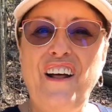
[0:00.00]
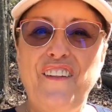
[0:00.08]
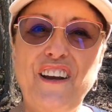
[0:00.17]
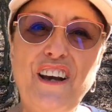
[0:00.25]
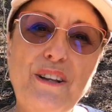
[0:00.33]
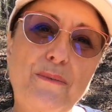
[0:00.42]

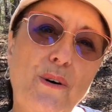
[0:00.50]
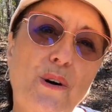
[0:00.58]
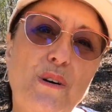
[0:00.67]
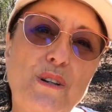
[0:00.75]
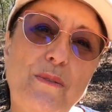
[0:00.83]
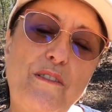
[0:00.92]
The other
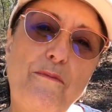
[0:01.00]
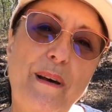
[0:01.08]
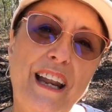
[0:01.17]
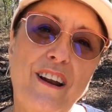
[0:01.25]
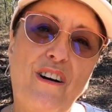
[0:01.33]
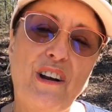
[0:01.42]
walks we've
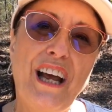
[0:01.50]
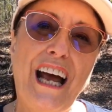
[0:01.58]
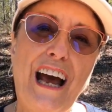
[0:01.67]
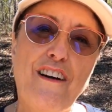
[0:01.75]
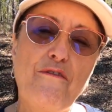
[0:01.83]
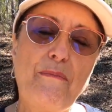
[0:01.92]
been on
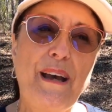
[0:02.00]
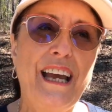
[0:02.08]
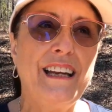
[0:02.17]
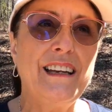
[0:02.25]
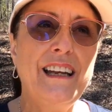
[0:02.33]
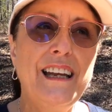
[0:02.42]
have
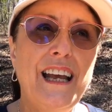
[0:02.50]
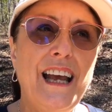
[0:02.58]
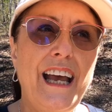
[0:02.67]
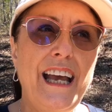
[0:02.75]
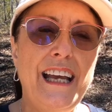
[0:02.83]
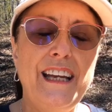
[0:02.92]
been
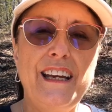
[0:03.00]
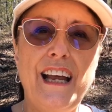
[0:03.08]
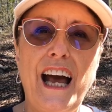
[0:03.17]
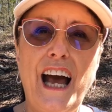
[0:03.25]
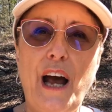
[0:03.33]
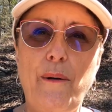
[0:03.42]

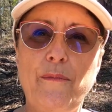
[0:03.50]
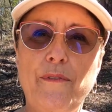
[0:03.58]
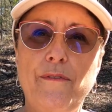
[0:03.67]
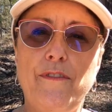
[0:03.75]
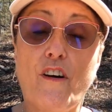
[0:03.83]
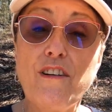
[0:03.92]
in
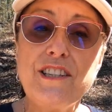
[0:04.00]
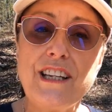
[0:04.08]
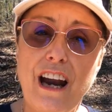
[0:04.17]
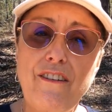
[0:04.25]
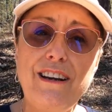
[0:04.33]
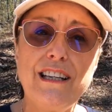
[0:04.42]
forest
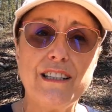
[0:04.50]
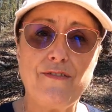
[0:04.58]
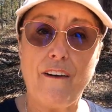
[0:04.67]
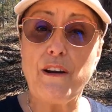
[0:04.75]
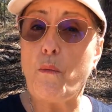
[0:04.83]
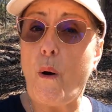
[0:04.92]
areas,
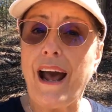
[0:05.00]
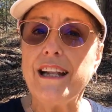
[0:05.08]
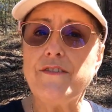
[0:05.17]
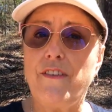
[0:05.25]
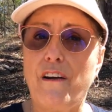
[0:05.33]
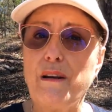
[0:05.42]
very
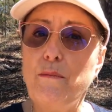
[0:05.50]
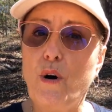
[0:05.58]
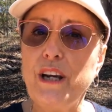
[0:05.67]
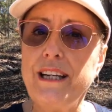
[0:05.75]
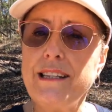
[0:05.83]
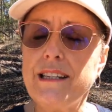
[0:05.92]
wet, very
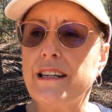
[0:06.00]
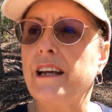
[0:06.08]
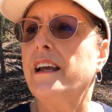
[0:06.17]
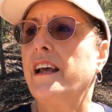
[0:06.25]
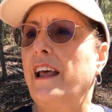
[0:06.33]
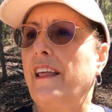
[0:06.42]
moist.
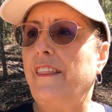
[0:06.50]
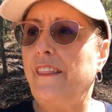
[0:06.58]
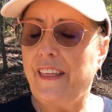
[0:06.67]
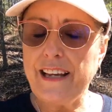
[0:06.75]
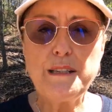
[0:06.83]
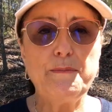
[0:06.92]

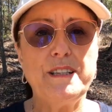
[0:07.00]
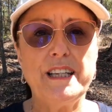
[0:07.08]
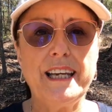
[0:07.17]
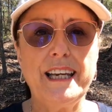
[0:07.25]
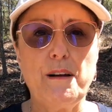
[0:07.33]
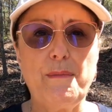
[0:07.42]
This
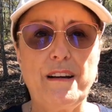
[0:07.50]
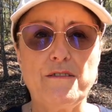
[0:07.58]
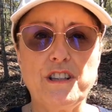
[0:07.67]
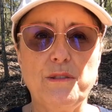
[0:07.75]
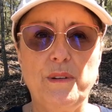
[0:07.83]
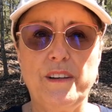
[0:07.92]
particular
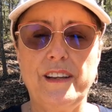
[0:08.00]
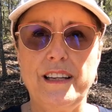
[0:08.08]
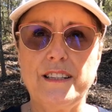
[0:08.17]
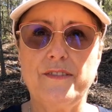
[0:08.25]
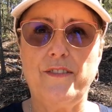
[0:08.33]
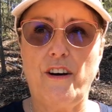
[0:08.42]
mountain with
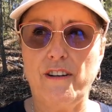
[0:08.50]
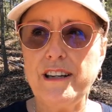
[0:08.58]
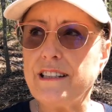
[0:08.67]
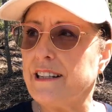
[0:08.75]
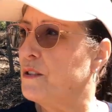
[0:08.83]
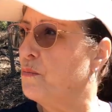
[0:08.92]
this
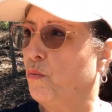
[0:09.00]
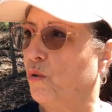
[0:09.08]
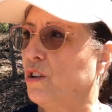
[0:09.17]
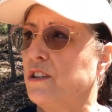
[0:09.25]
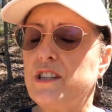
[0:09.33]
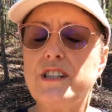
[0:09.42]
forest, this
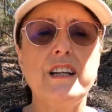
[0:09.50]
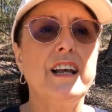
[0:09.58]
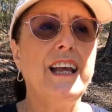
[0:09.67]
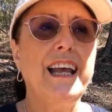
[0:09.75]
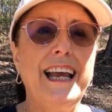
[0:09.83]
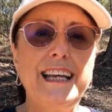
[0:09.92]
woods,
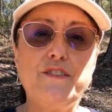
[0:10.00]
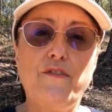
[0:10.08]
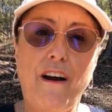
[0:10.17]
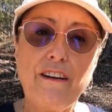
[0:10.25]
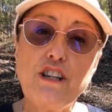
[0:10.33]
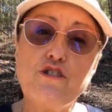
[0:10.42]
is
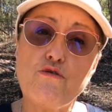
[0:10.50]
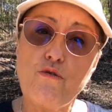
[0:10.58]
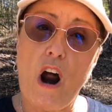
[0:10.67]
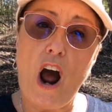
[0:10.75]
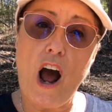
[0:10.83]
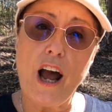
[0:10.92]
very
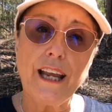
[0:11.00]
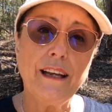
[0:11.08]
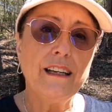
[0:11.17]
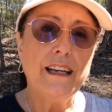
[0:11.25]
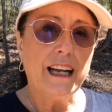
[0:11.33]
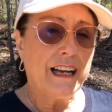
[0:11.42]
dry.
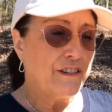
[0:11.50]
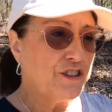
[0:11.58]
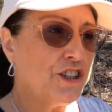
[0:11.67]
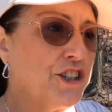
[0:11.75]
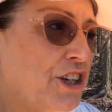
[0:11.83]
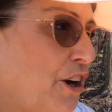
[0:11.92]
And I'll
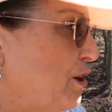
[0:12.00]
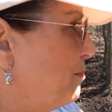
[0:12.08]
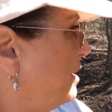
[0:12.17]
just show you